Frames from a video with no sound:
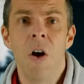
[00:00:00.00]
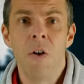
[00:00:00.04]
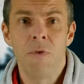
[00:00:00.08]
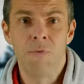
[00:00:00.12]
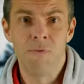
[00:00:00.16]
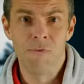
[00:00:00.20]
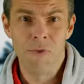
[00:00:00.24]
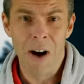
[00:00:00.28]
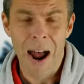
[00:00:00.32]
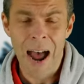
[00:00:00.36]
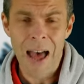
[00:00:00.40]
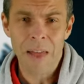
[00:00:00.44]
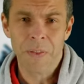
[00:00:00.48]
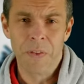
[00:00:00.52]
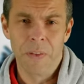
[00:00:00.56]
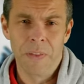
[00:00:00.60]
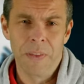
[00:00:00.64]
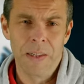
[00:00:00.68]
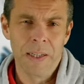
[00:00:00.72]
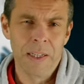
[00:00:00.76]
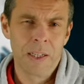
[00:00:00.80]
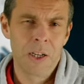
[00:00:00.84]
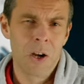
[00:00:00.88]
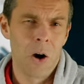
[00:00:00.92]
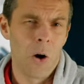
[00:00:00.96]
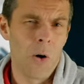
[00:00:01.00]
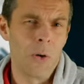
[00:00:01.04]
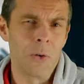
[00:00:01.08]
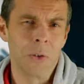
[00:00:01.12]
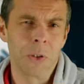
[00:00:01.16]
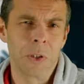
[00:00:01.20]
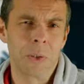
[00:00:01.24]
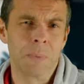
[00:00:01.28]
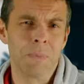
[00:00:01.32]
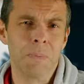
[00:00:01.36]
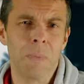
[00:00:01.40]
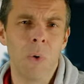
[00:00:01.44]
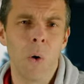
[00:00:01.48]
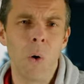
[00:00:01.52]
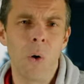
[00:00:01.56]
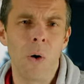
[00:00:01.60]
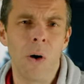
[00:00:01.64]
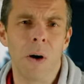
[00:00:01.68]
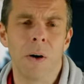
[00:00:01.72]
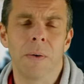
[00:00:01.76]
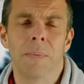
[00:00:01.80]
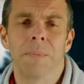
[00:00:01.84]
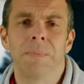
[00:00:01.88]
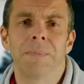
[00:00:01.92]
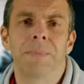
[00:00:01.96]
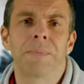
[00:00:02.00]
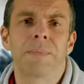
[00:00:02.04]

rather than cause more.